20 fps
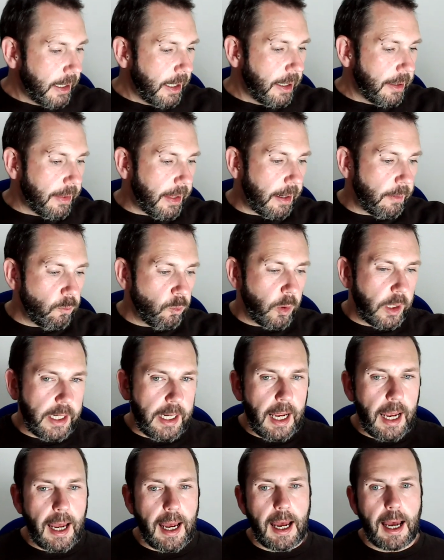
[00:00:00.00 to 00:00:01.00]
Then we
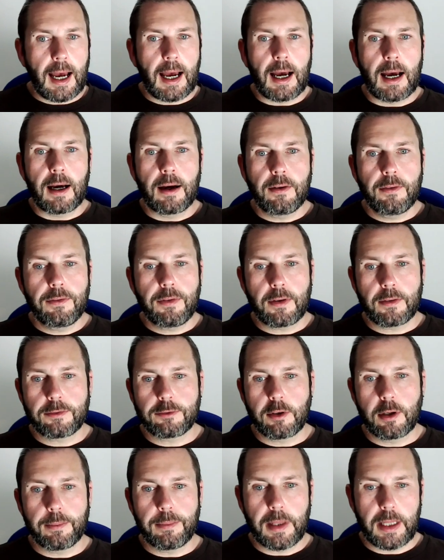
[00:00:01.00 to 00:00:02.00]
have
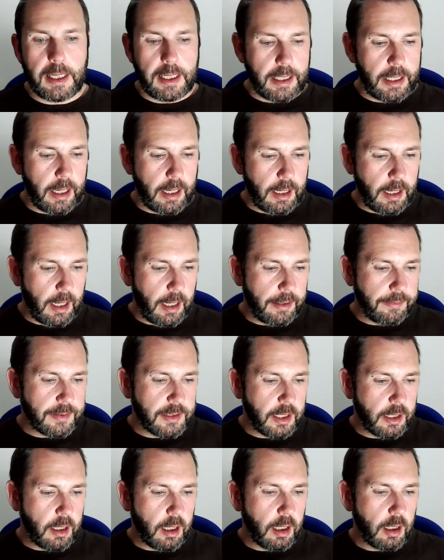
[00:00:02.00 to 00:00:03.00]
from the Life's a
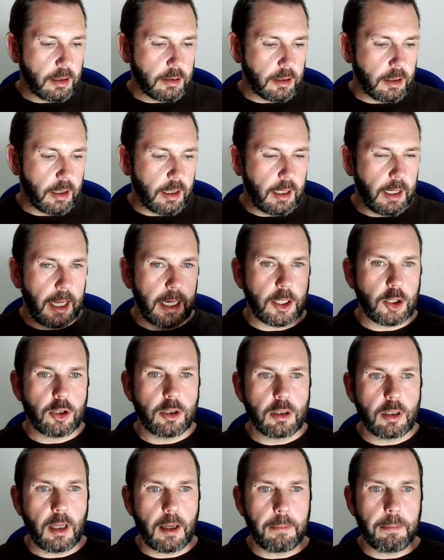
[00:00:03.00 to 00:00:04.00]
Garden collection
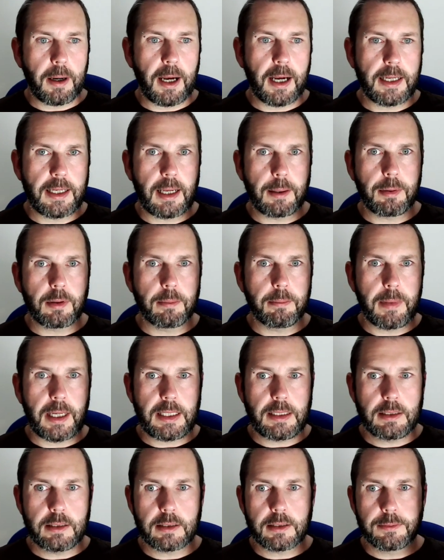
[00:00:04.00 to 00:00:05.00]
a pineapple
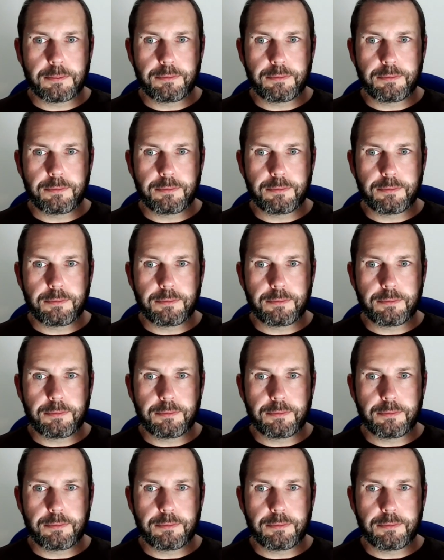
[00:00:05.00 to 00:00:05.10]
mint,